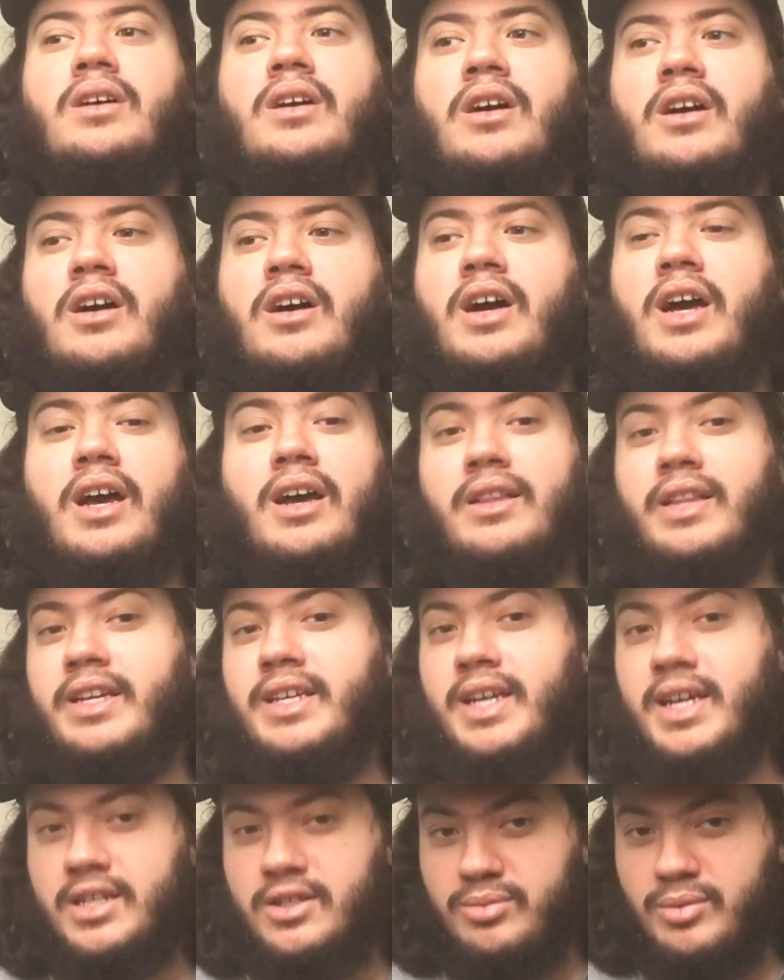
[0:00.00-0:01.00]

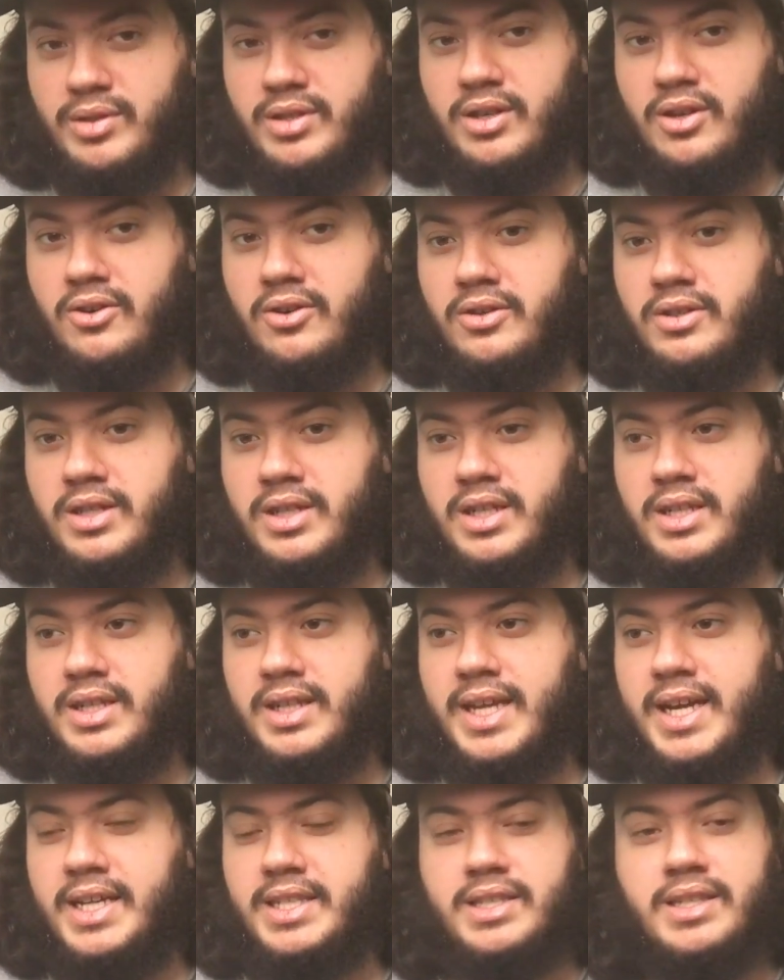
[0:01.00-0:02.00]
LAX returned
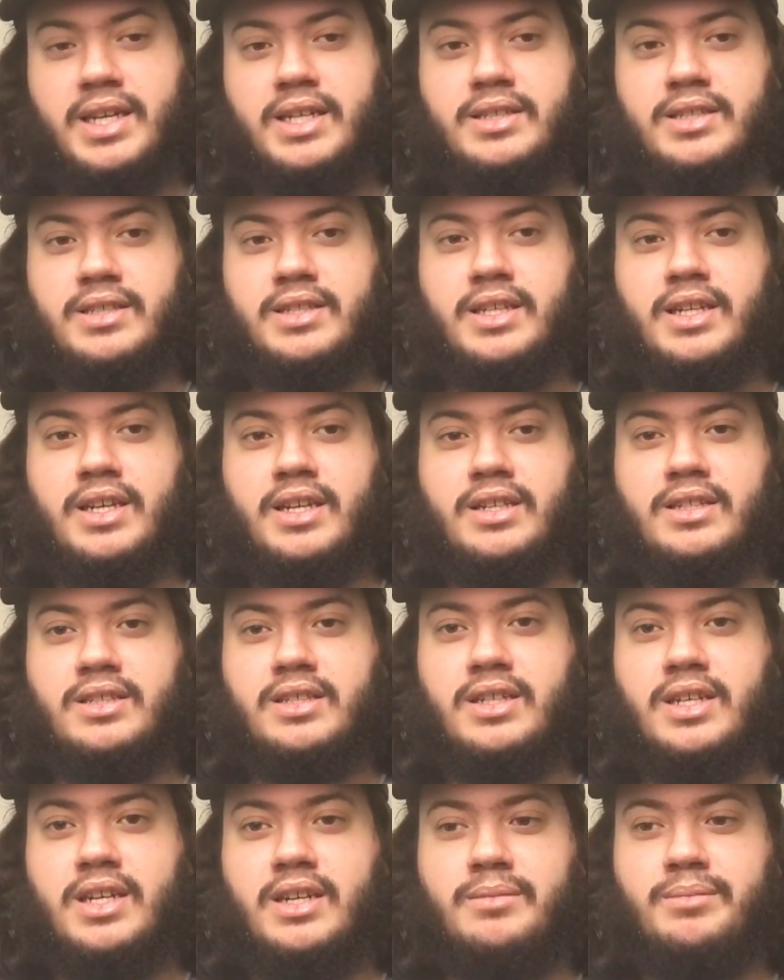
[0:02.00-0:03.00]
last night
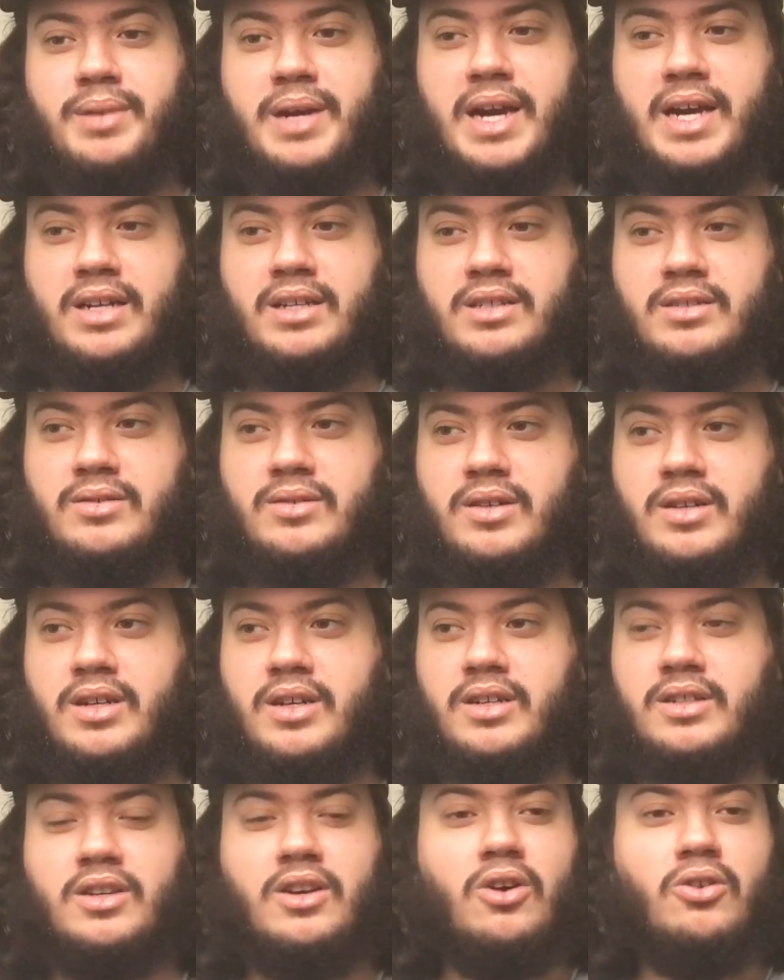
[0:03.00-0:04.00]
to Impact.
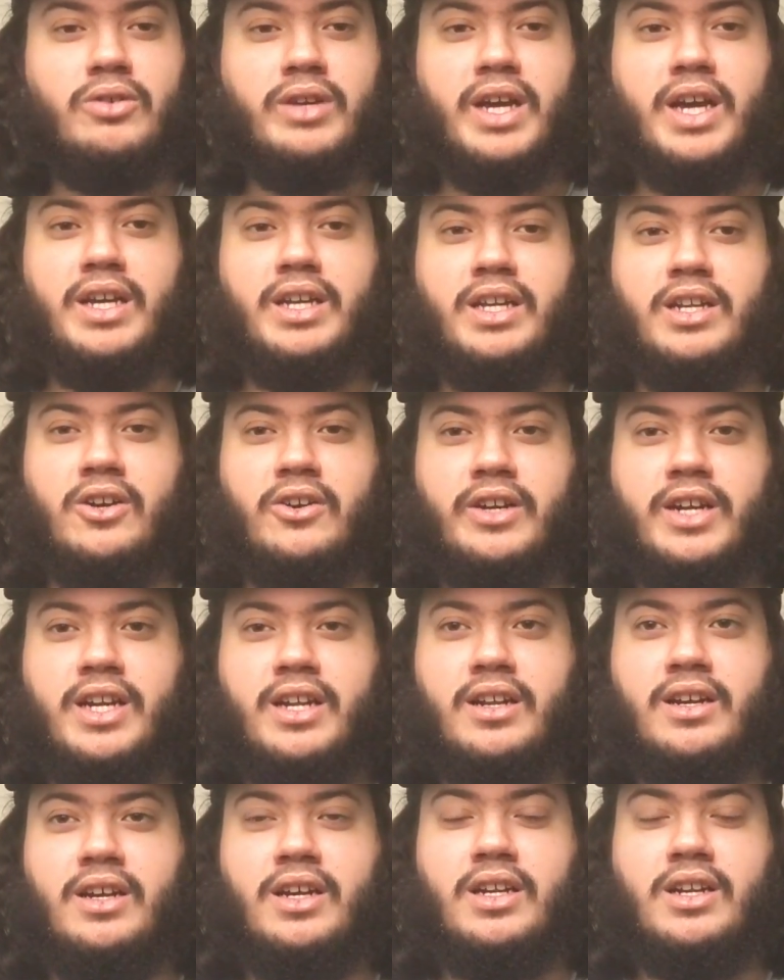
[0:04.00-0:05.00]
Conan
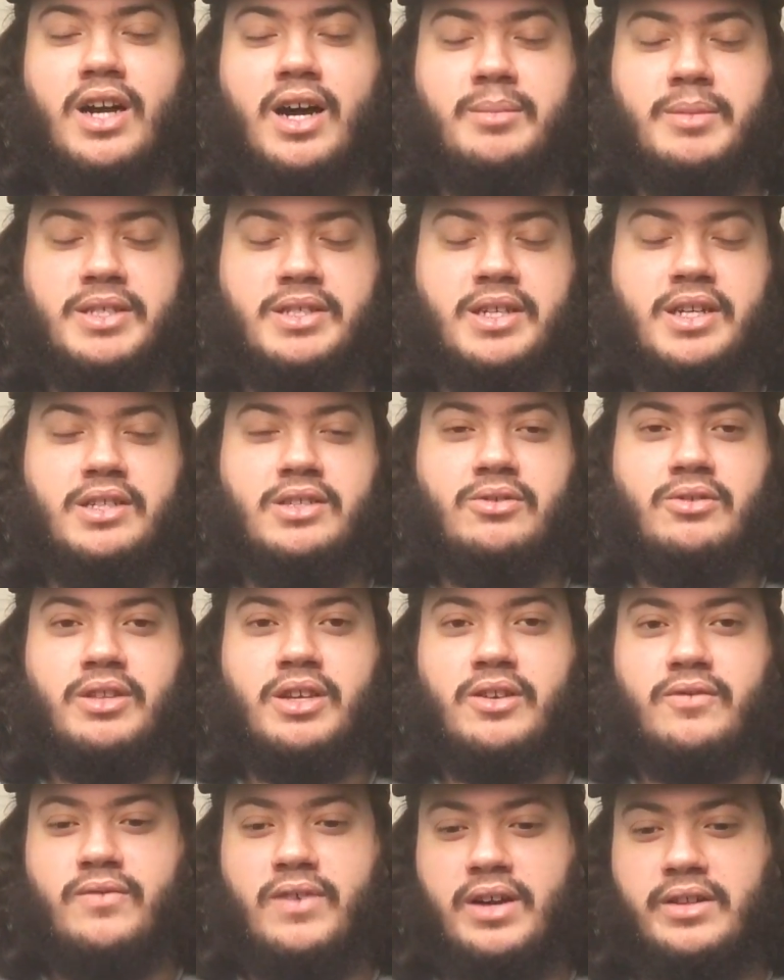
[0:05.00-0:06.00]
and Homicide, two of
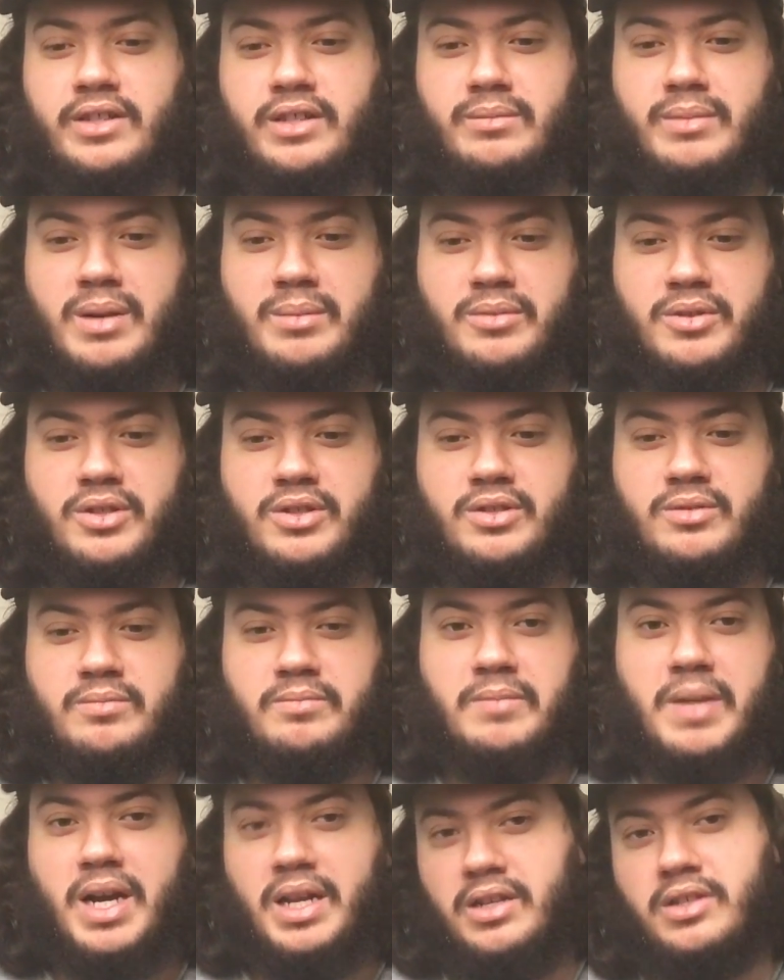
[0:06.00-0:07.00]
their founded members,
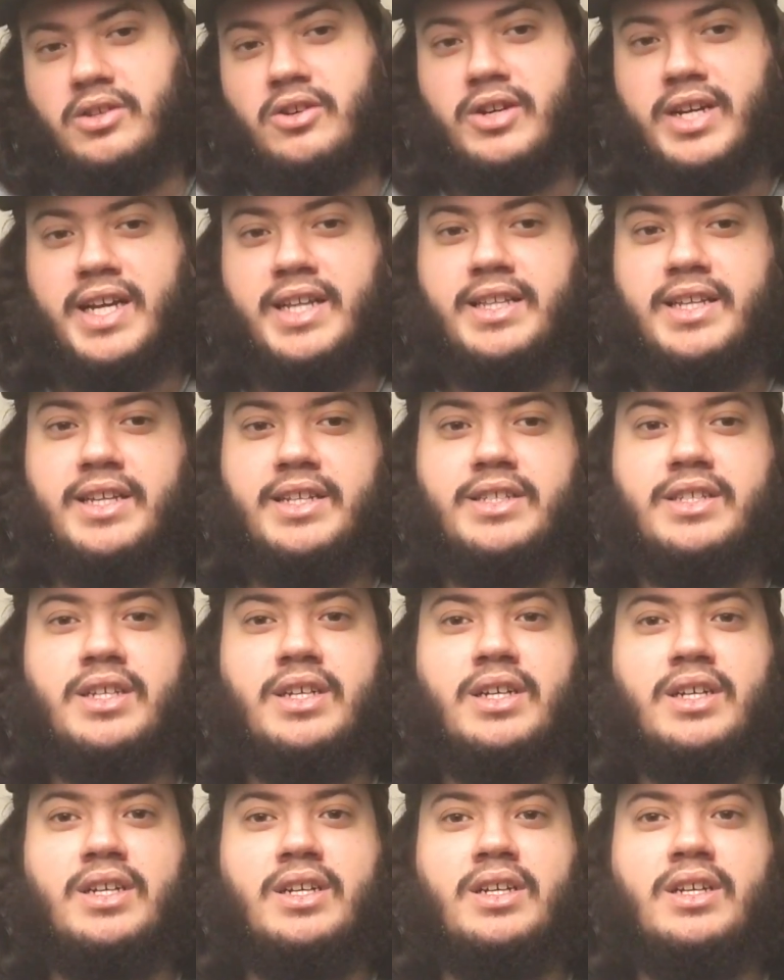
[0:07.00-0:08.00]
minus Hernandez,
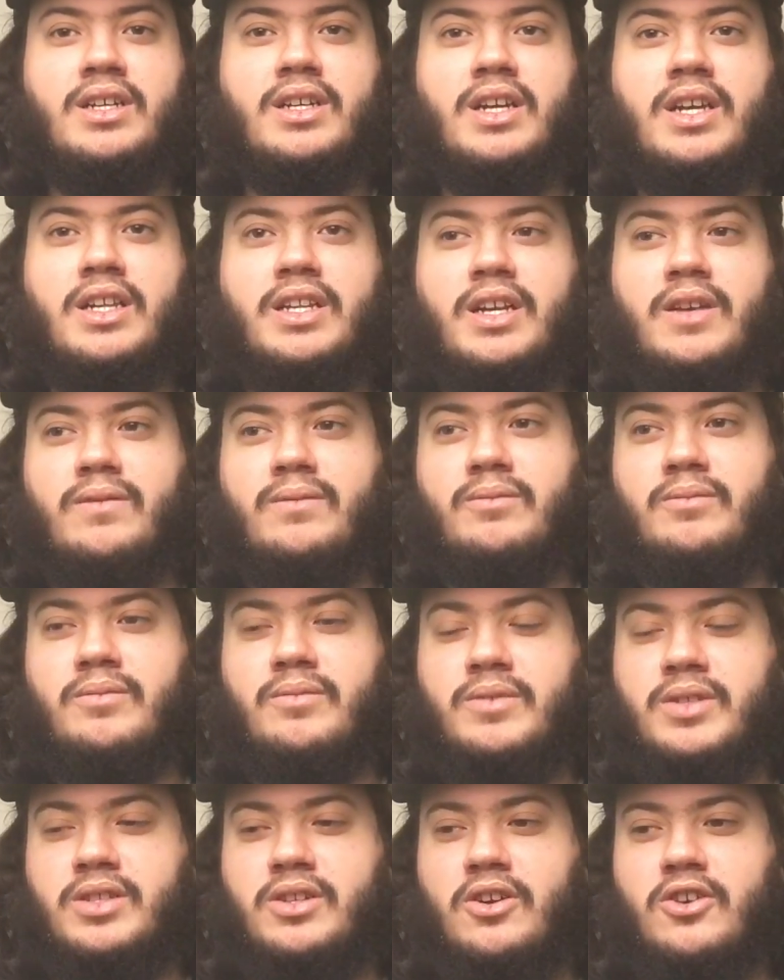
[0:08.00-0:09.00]
and they've
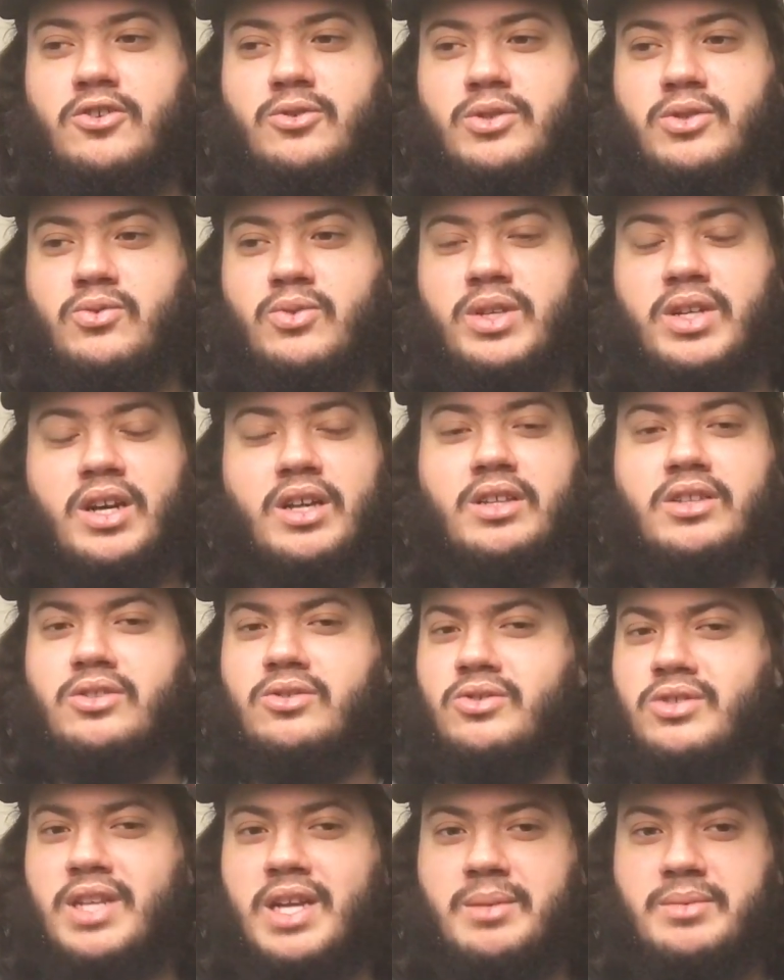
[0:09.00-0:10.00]
returned with 3 others
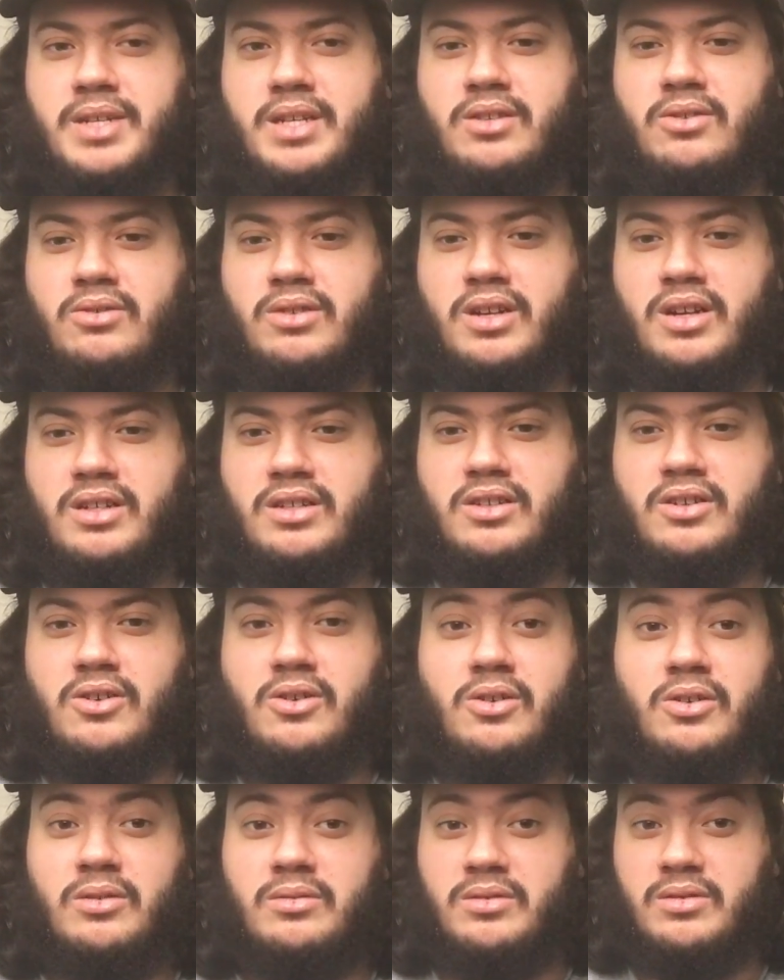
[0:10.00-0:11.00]
whose names I do not
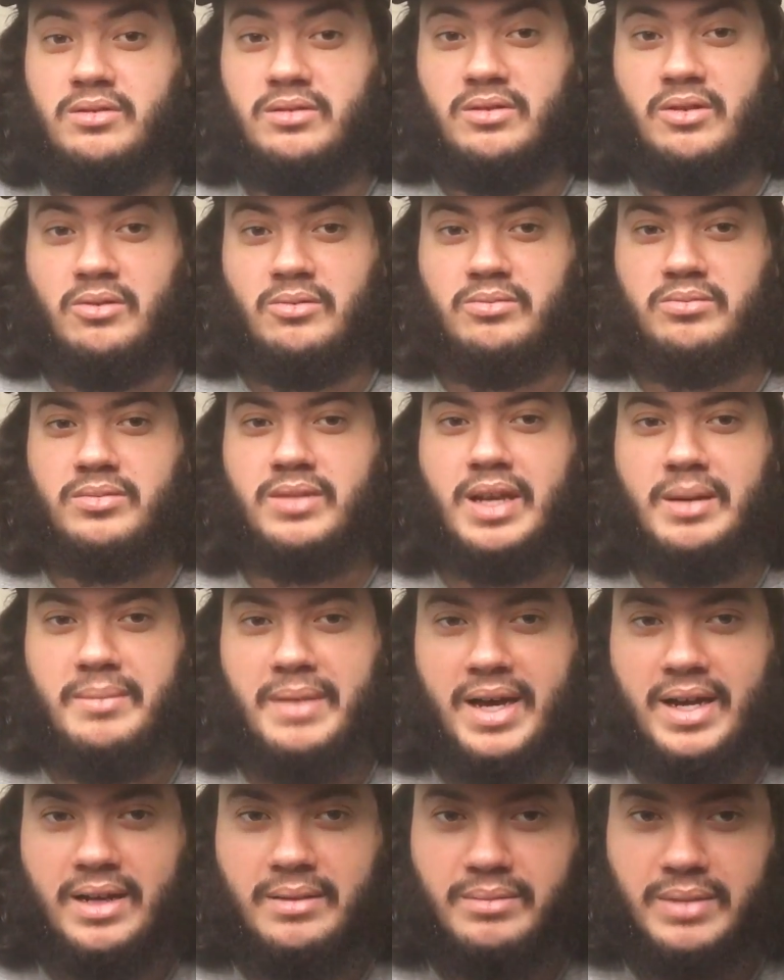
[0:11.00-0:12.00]
know. Don't get
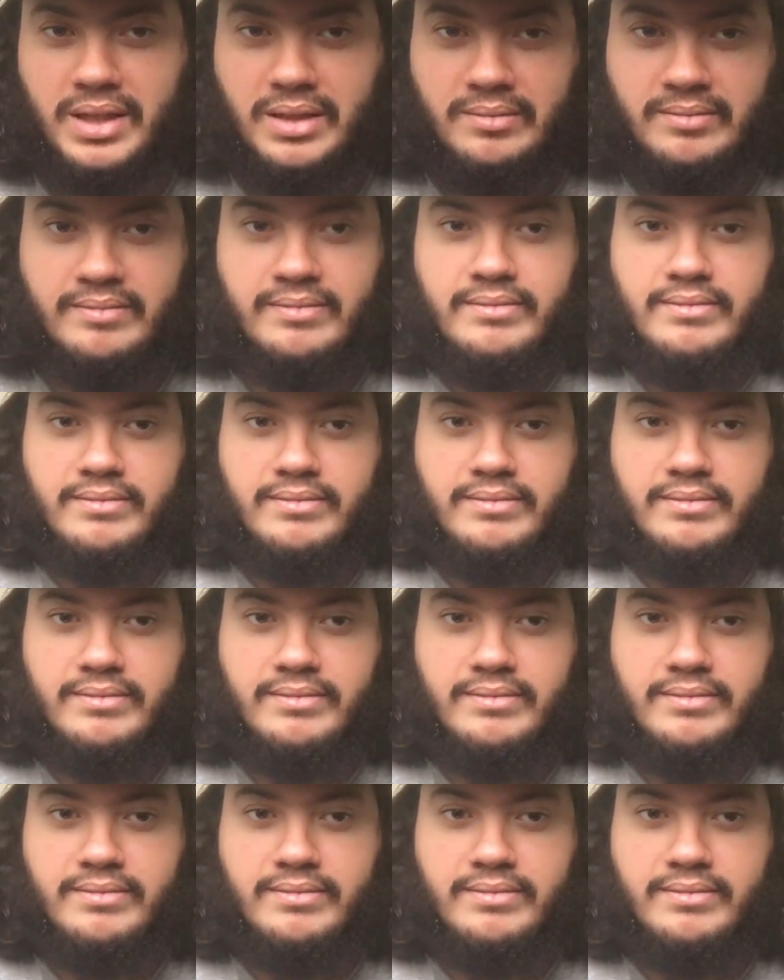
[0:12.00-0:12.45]
mad at me.